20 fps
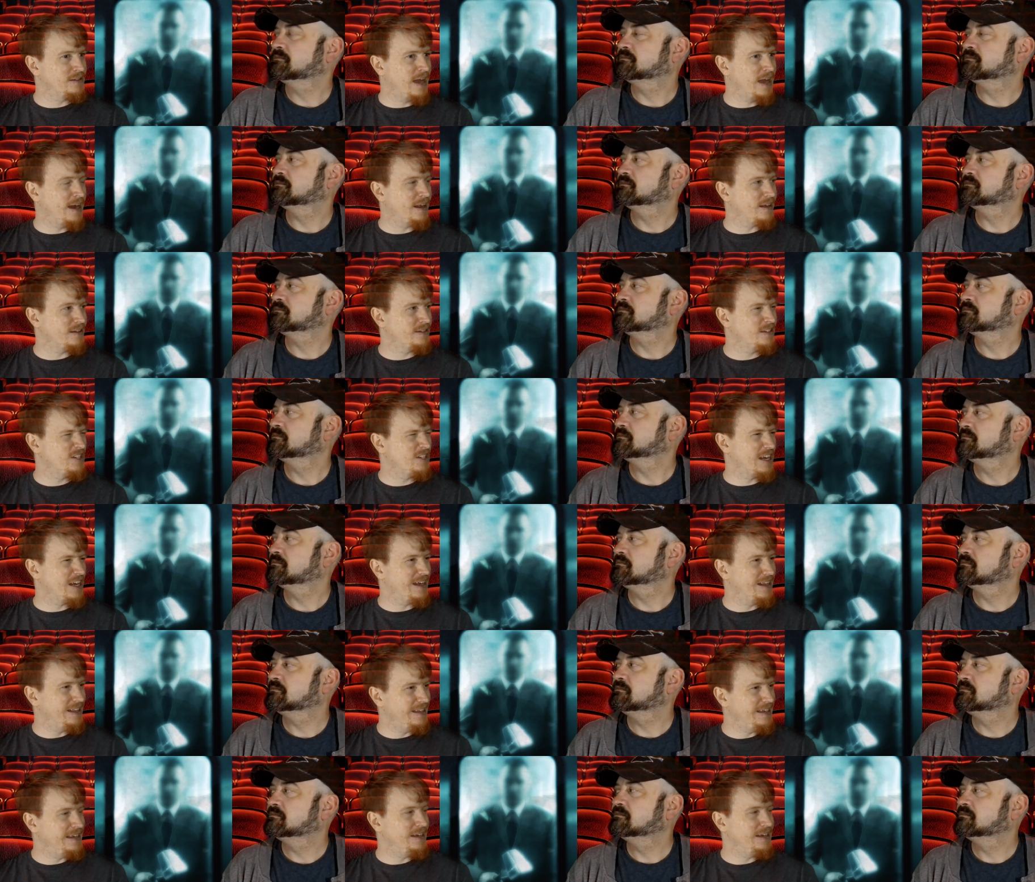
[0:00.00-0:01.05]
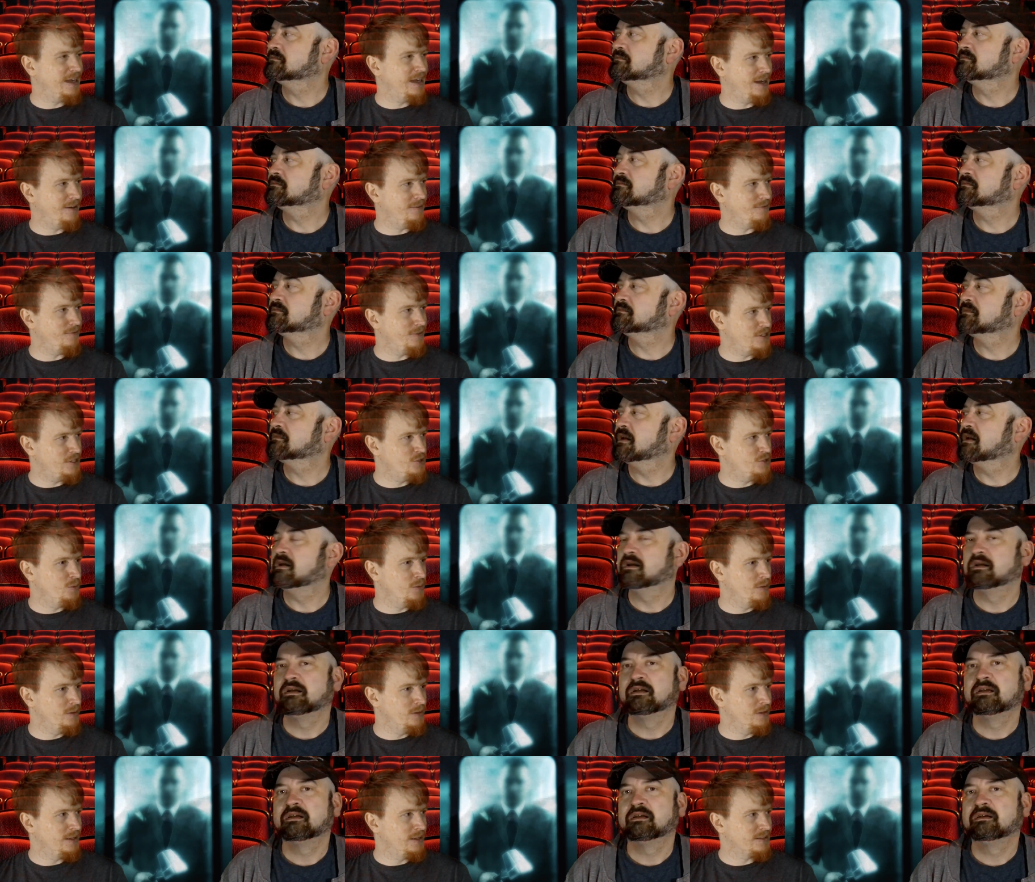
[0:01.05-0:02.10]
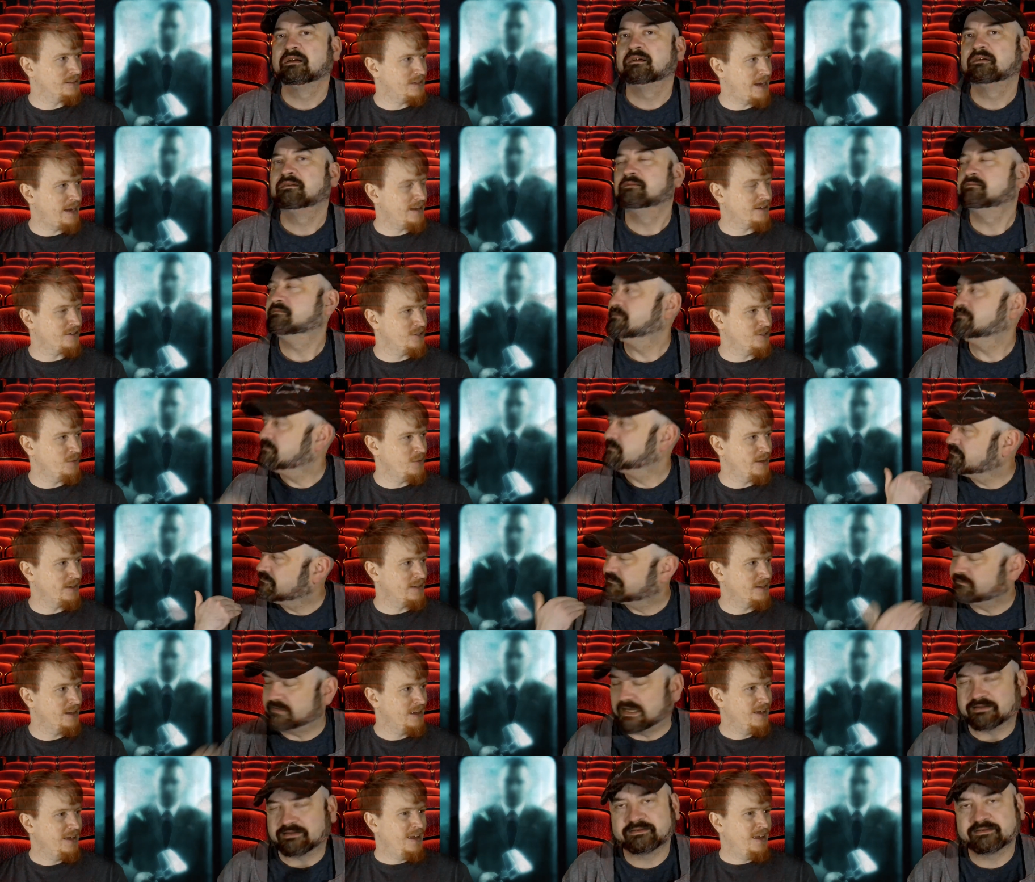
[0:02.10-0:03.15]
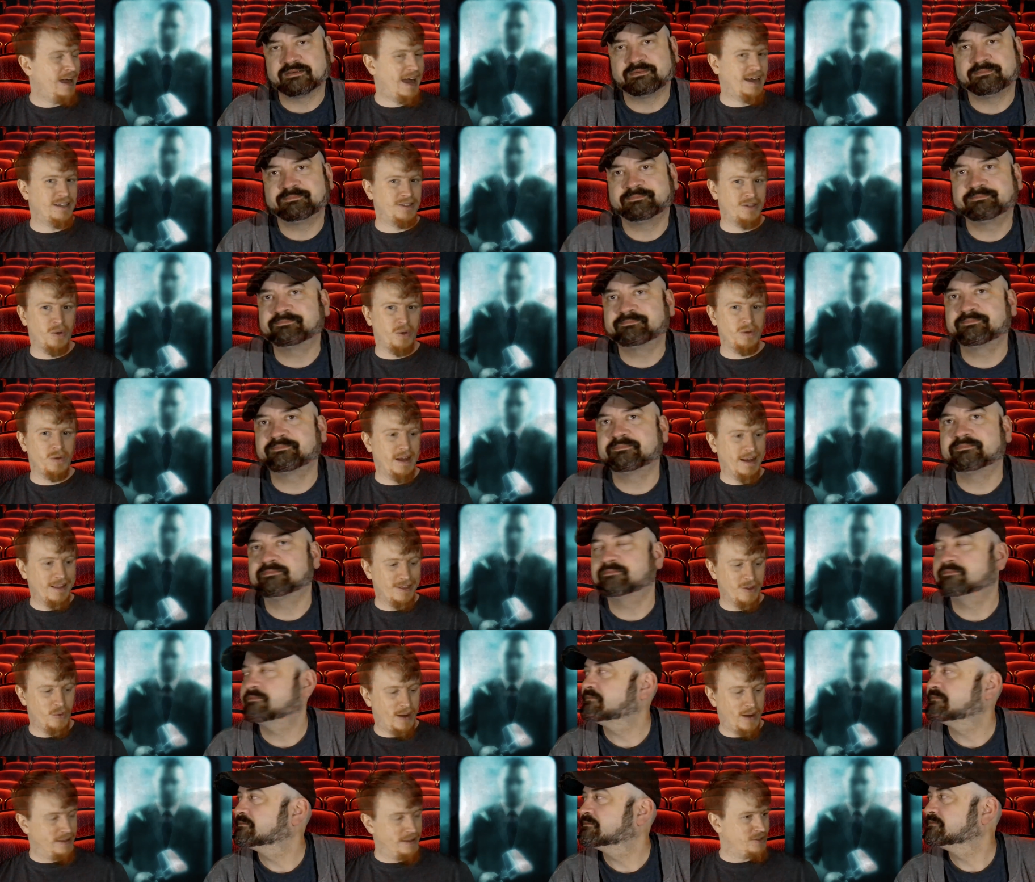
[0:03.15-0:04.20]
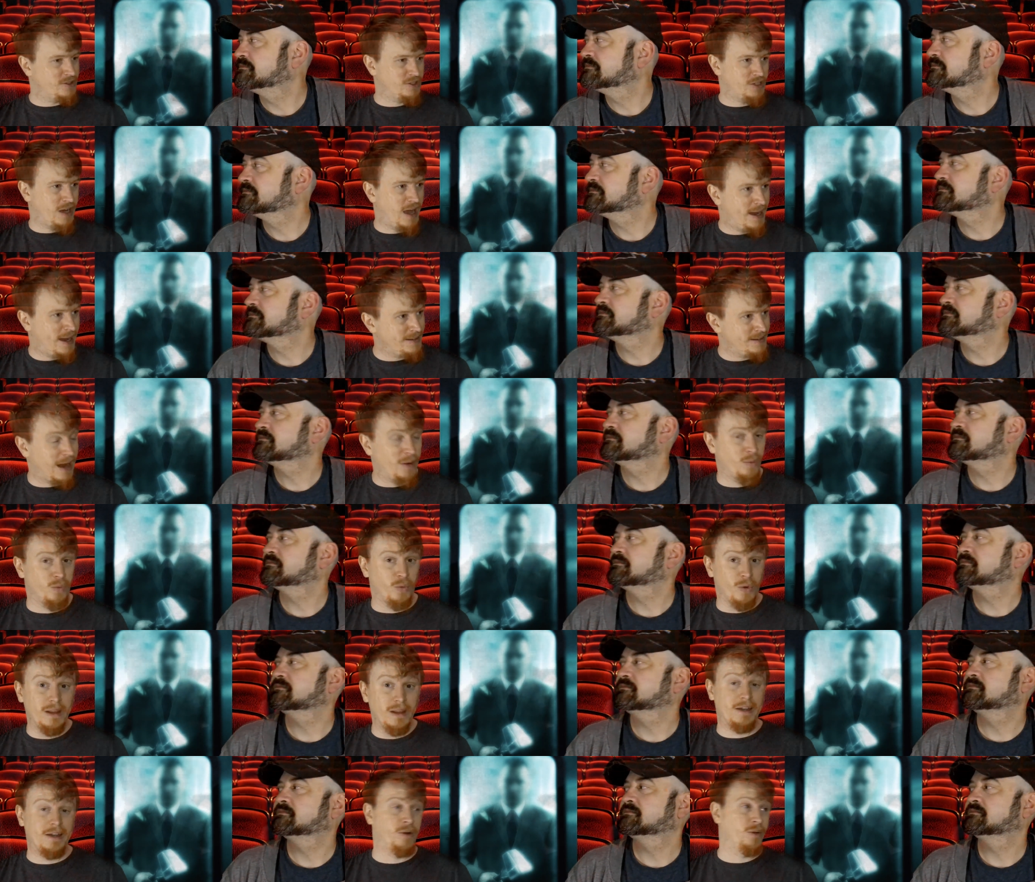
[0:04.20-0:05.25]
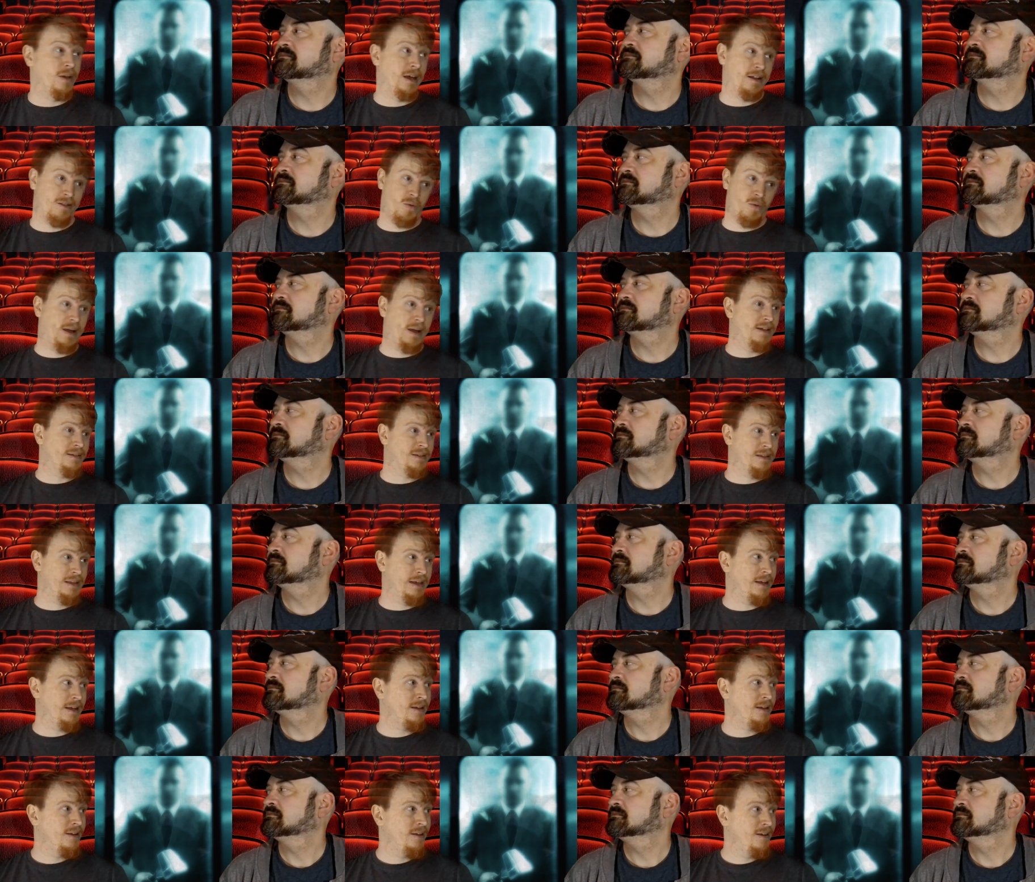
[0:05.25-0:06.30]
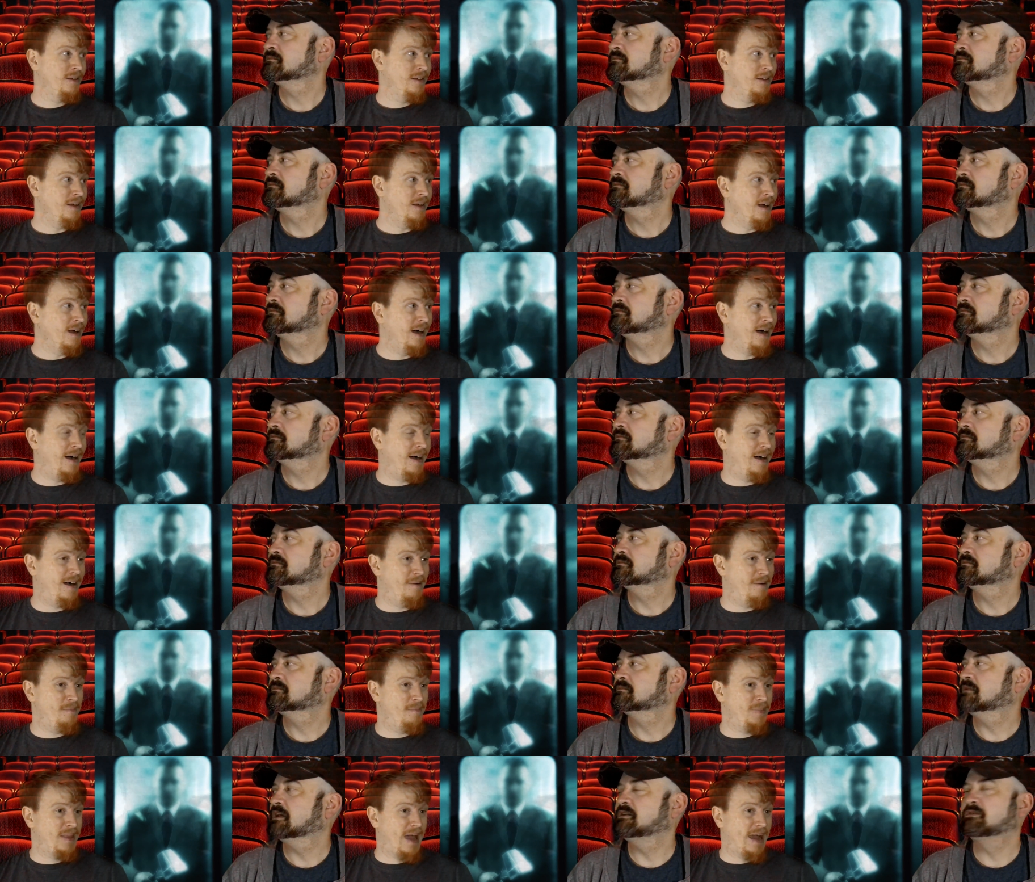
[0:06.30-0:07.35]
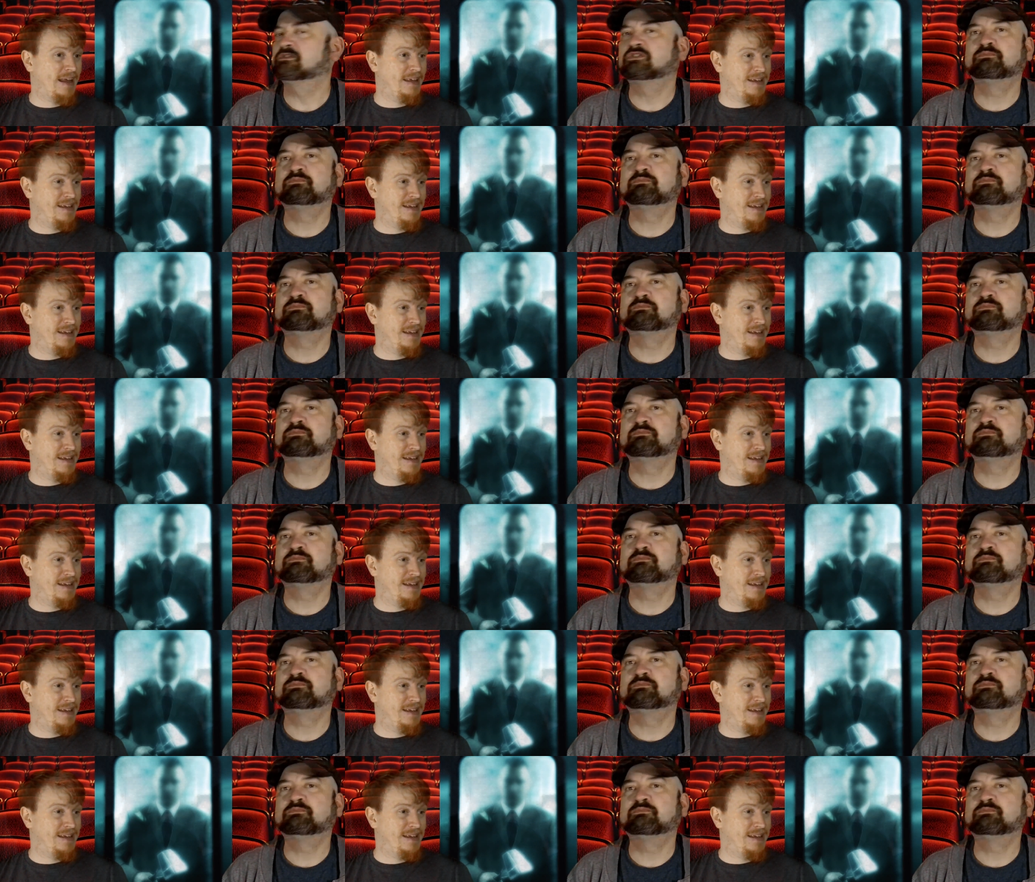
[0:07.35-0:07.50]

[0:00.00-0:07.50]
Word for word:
Speaker 1: got a, such a clean cut visual aesthetic to it. Yes. I don't like the way it's shot. I really don't like the way it's lit. Um, I